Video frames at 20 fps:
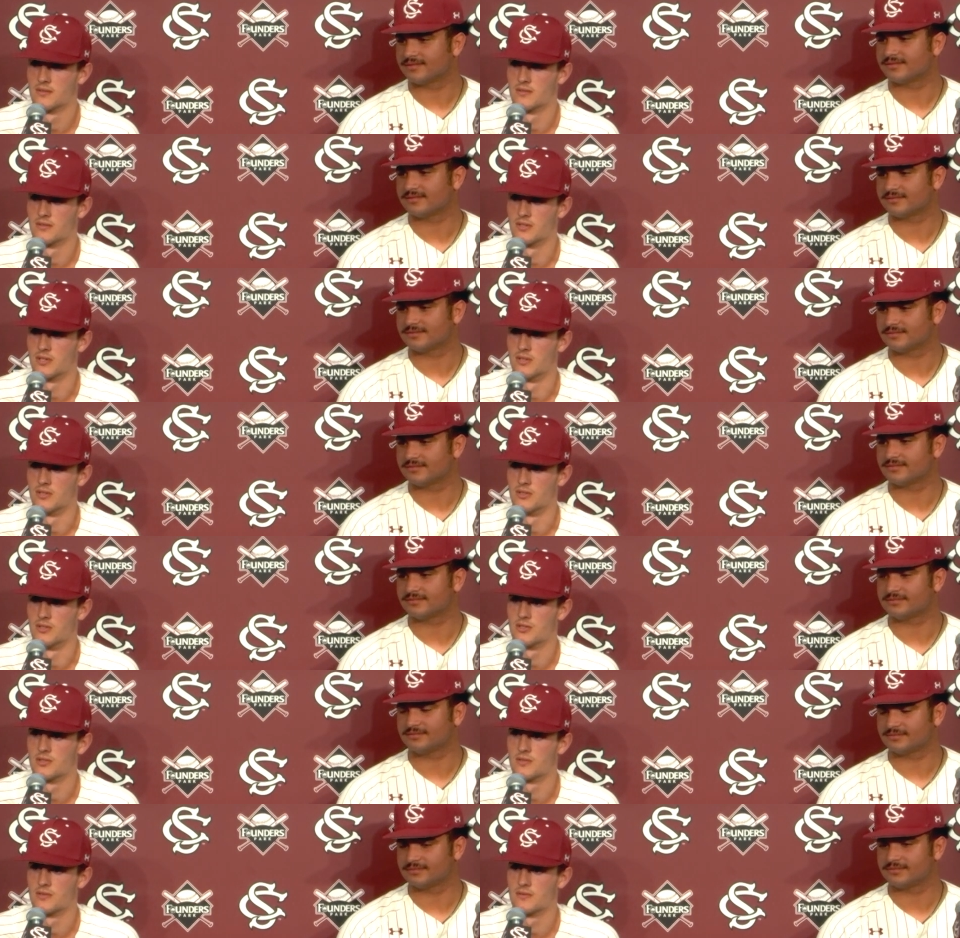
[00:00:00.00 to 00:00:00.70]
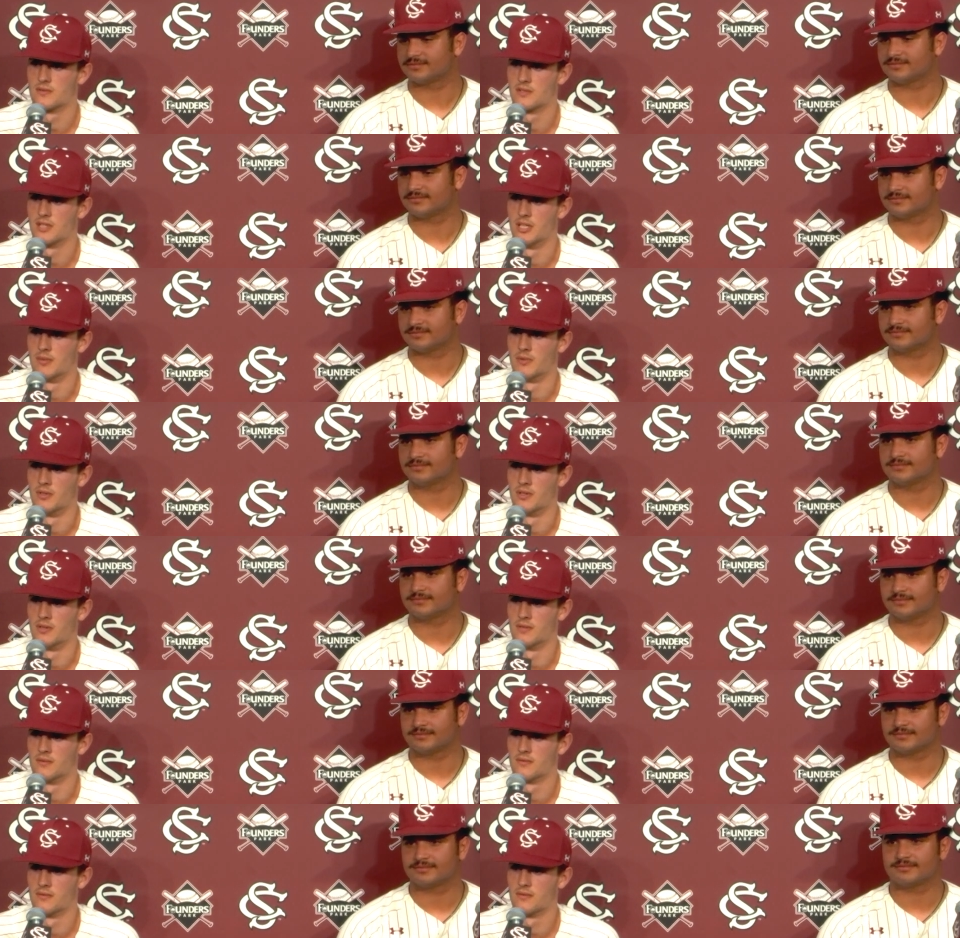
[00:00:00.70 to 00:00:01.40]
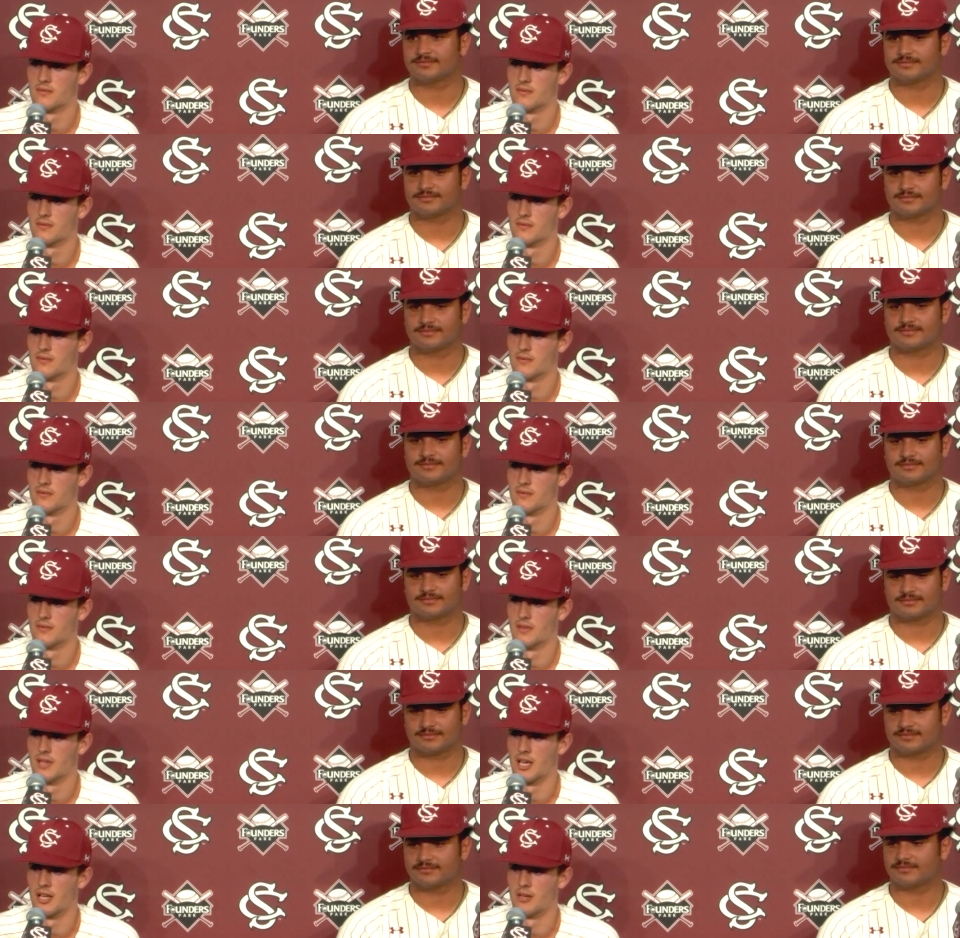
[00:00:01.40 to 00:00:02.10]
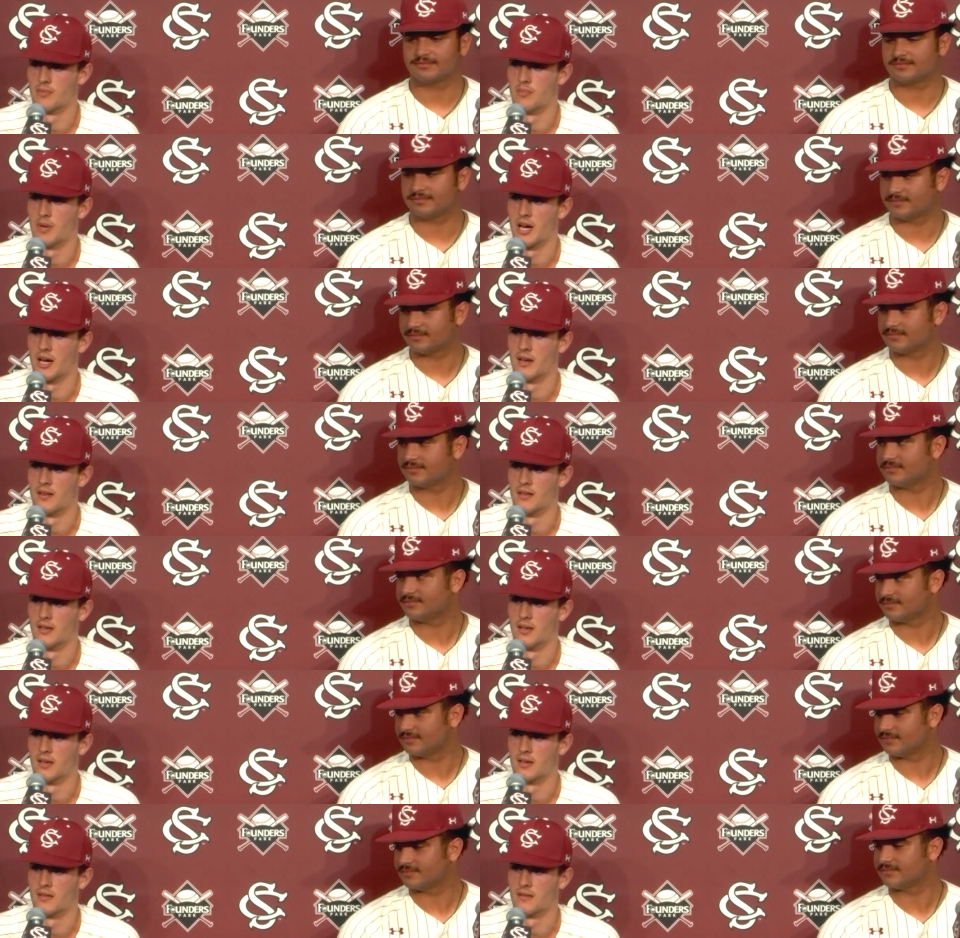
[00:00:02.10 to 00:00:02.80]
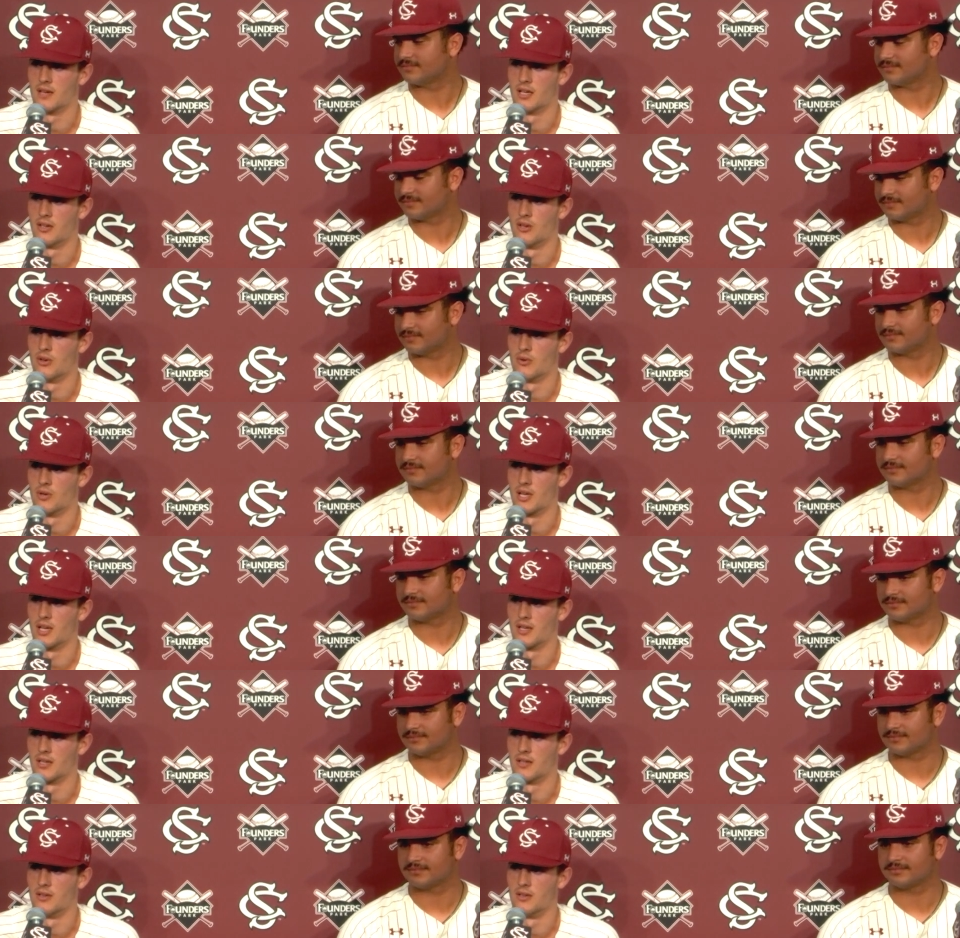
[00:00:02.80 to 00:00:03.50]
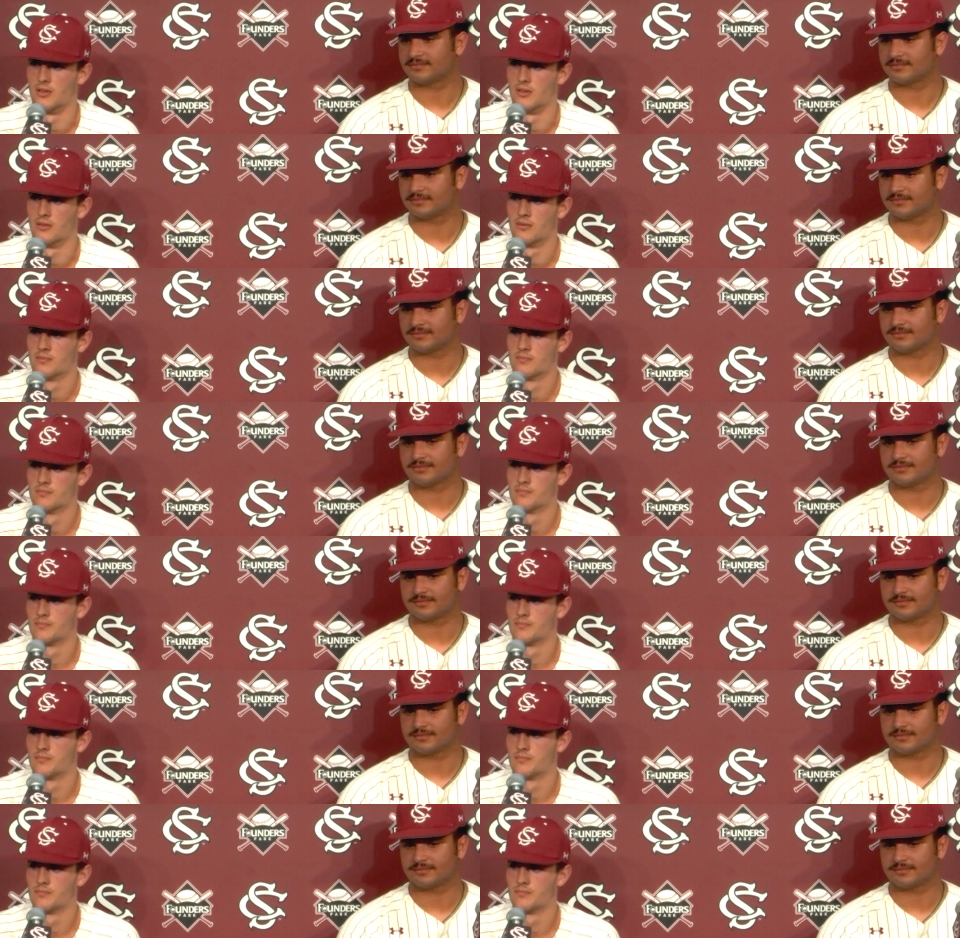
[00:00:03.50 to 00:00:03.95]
Speaker 1: So just keeping that in mind that I know what I can do.